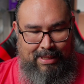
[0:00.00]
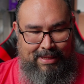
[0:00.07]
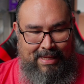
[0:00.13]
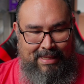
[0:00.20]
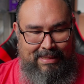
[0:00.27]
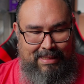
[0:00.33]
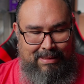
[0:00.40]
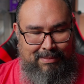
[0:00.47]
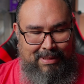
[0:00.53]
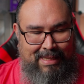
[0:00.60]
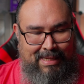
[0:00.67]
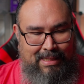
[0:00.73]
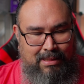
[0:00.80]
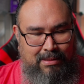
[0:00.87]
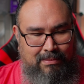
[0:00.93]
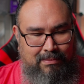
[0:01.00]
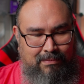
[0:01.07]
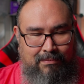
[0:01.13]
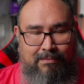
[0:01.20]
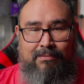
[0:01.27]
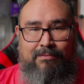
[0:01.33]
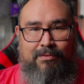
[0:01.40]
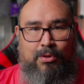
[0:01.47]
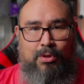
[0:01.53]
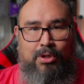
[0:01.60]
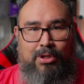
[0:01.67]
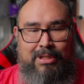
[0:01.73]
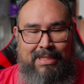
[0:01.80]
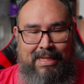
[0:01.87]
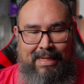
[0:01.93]
thank them again
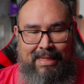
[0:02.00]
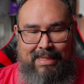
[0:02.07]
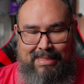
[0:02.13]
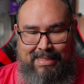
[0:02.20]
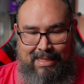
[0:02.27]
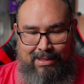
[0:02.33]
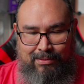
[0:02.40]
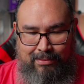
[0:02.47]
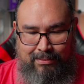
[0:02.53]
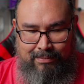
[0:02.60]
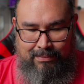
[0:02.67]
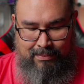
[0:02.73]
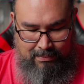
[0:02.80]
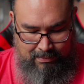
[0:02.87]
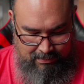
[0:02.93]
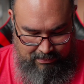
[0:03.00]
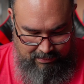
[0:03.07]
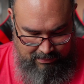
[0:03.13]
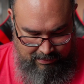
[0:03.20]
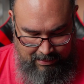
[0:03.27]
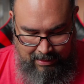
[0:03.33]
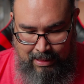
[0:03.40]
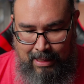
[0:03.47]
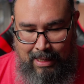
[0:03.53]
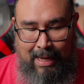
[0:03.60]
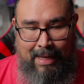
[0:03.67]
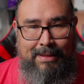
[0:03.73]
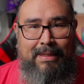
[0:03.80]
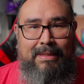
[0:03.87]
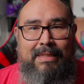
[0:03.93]
for sending this out.
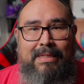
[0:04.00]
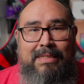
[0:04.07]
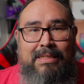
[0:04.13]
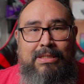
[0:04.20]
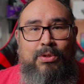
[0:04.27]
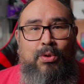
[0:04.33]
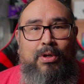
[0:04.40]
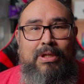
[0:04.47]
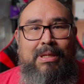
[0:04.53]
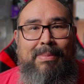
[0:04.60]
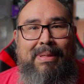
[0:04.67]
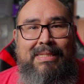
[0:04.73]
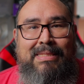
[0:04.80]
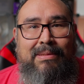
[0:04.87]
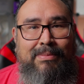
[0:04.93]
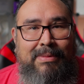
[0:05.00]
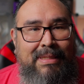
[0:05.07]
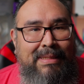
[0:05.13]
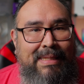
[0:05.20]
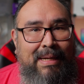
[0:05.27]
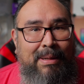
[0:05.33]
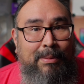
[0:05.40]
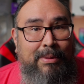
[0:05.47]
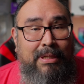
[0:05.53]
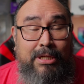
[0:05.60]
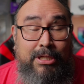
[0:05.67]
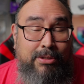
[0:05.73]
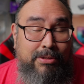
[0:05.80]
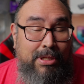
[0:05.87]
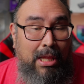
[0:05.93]
I think this is going to be something that I'm going to
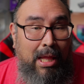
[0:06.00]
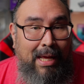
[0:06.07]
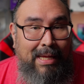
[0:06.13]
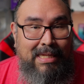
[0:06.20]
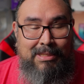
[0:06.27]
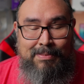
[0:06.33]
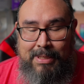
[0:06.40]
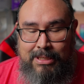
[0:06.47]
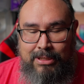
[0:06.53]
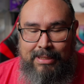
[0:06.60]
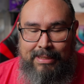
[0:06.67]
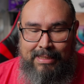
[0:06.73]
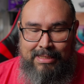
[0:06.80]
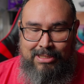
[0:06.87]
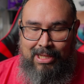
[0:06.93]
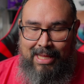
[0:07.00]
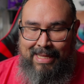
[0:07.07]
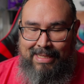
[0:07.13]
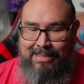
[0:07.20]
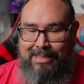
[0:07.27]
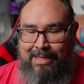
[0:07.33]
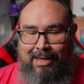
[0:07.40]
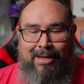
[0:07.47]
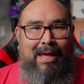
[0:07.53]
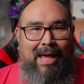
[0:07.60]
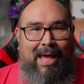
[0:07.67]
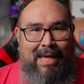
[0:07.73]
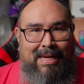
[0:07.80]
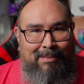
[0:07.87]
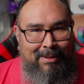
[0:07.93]
use a lot, especially in this class.
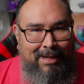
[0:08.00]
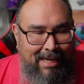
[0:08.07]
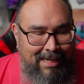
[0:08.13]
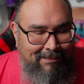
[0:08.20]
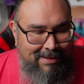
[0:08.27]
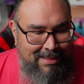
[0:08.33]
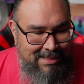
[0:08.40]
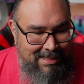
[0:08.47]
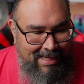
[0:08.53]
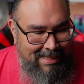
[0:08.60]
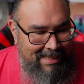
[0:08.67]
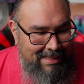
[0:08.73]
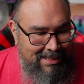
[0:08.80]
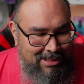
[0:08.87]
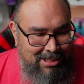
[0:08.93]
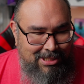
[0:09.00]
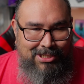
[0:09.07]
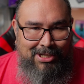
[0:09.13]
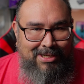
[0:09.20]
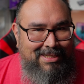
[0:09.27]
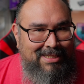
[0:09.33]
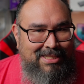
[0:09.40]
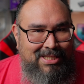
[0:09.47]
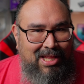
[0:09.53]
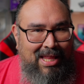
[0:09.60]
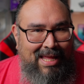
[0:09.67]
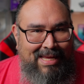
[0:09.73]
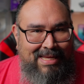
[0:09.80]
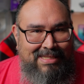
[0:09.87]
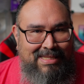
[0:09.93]
And I'm kind of excited to start this
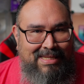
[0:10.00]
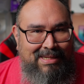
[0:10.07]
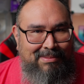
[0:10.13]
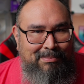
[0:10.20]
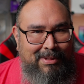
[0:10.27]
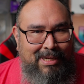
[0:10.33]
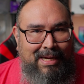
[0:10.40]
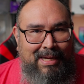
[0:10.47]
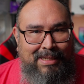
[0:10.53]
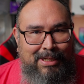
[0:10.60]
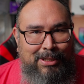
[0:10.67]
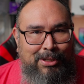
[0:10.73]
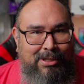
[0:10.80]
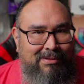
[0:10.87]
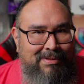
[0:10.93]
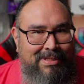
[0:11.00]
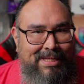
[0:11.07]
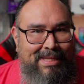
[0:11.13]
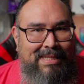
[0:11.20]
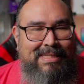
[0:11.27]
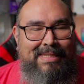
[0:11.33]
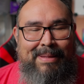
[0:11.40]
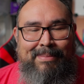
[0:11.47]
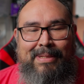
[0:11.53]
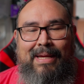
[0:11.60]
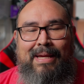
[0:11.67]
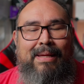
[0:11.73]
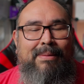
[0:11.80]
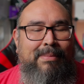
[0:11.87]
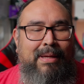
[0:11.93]
class, and I'm kind of nervous at the same
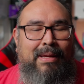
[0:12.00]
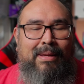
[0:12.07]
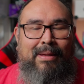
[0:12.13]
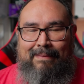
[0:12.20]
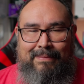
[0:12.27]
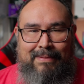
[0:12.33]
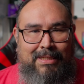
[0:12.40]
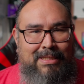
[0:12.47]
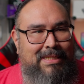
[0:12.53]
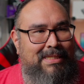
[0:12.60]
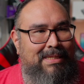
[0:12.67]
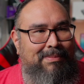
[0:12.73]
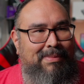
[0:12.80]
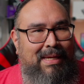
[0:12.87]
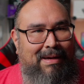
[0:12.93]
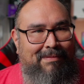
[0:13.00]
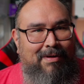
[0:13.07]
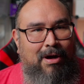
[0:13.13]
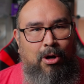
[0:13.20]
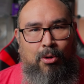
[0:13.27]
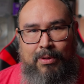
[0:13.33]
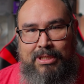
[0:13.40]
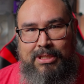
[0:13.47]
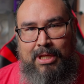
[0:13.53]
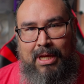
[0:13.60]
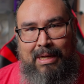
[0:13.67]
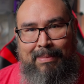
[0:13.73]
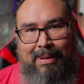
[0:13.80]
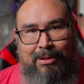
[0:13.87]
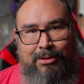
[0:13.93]
time. This is something I've always thought
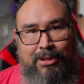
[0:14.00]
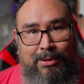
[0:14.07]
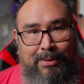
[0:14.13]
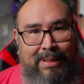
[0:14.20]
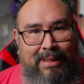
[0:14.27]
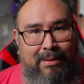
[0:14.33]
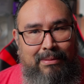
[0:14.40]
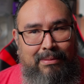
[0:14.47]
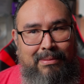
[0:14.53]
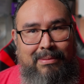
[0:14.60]
about doing